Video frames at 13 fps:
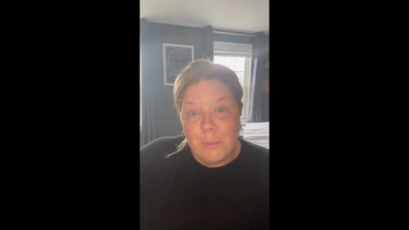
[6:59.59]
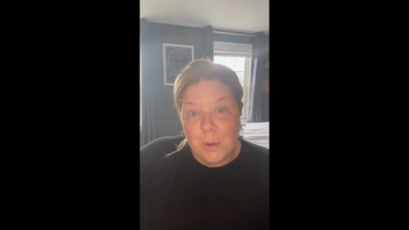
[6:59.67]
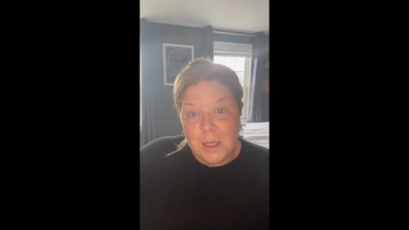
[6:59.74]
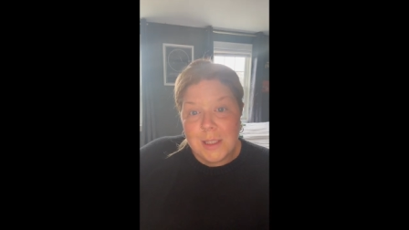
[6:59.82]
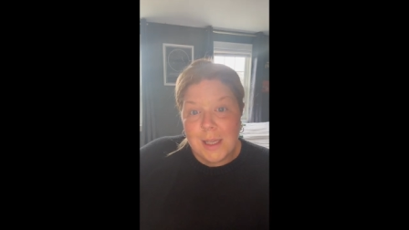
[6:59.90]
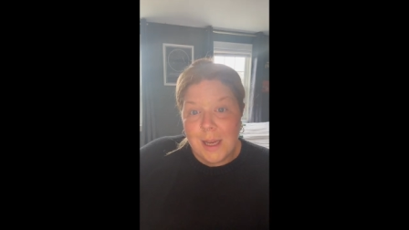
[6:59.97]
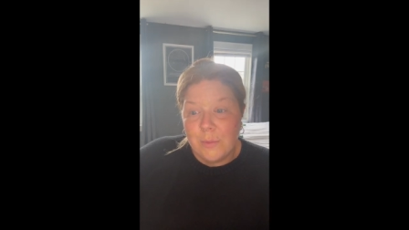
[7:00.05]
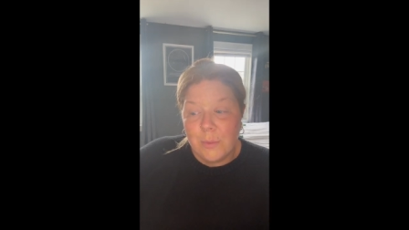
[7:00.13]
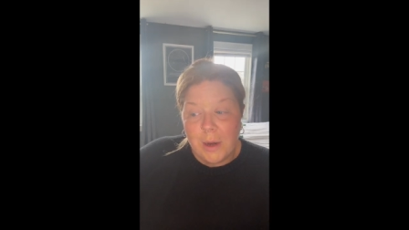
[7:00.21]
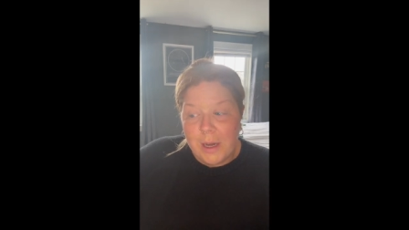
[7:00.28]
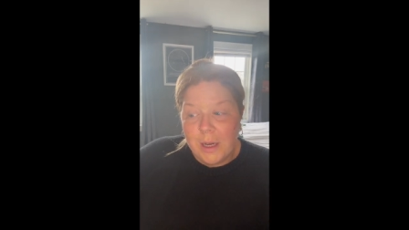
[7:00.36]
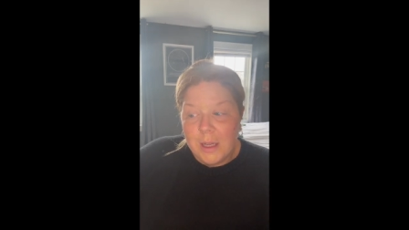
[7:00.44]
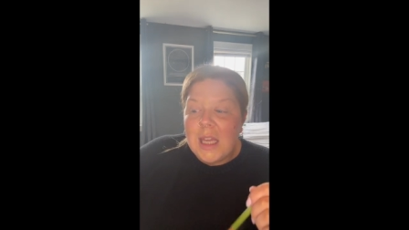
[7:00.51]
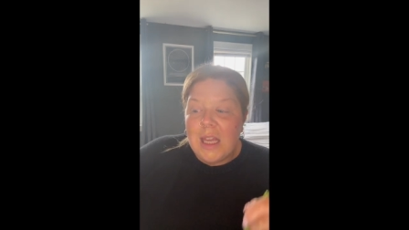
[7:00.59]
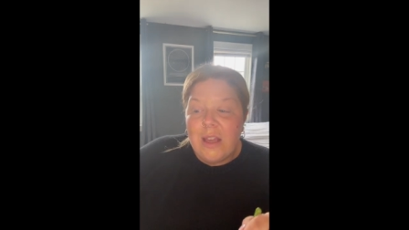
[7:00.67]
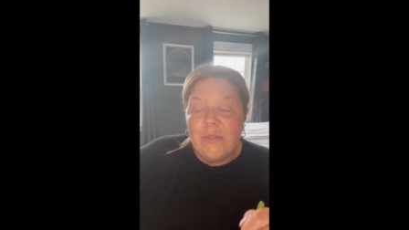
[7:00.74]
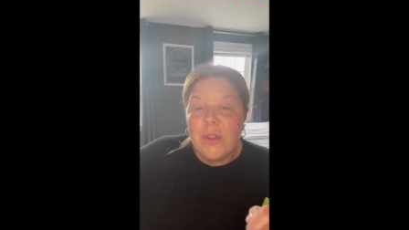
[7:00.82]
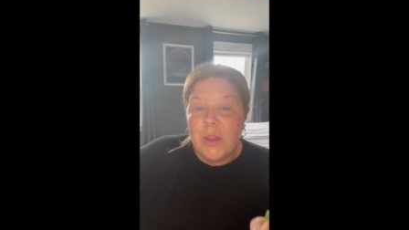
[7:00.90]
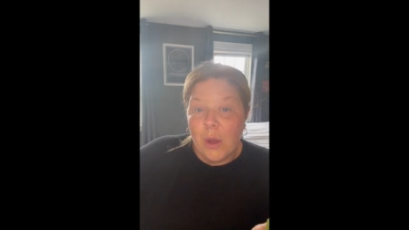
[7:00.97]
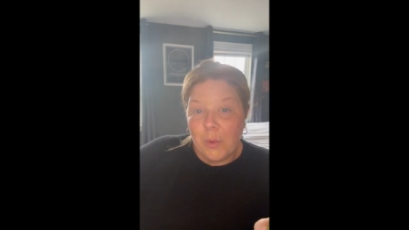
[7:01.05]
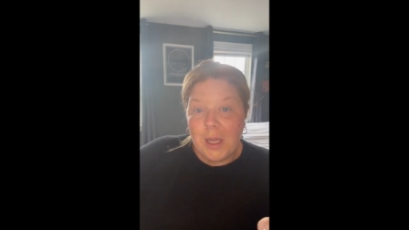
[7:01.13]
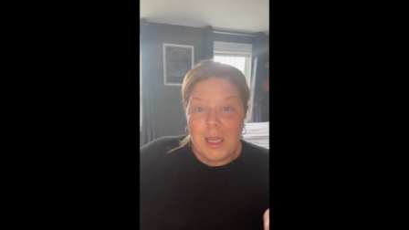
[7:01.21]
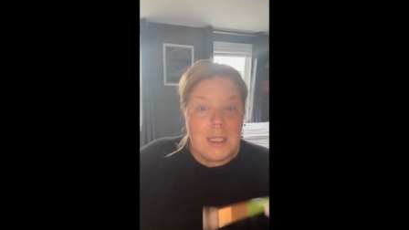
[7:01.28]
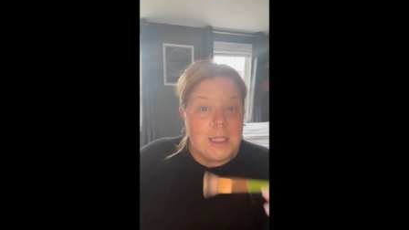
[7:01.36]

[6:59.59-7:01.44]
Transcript: Prince Henry, even though he